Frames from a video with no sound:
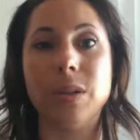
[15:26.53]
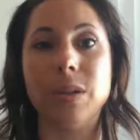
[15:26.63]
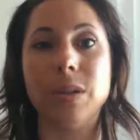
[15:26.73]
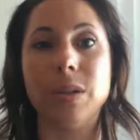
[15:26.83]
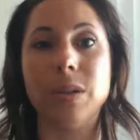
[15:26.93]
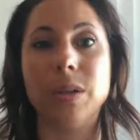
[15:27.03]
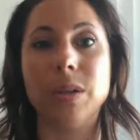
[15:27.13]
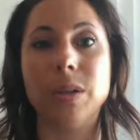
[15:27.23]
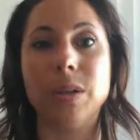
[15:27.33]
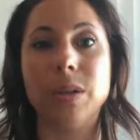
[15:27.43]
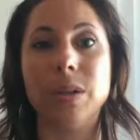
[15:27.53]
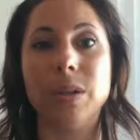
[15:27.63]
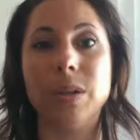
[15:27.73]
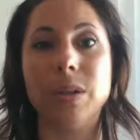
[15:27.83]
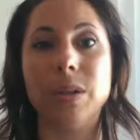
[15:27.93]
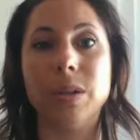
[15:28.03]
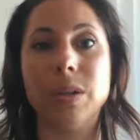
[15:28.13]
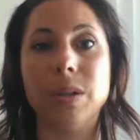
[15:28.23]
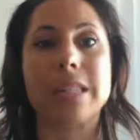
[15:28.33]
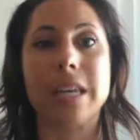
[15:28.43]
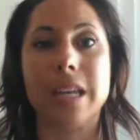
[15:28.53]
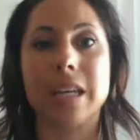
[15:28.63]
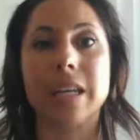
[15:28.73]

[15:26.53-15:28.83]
And genetics is really the next thing.